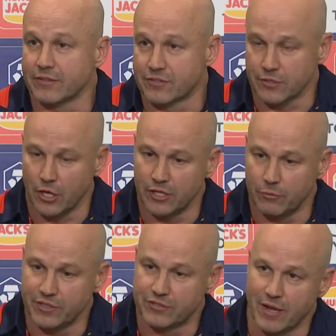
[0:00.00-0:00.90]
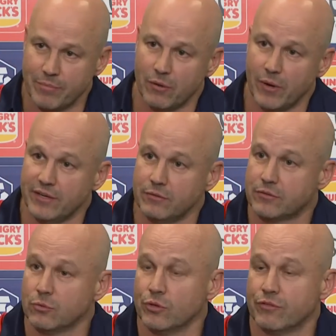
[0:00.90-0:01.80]
and slowly we shape our way
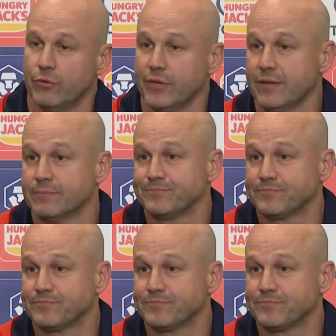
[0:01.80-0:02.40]
towards footy.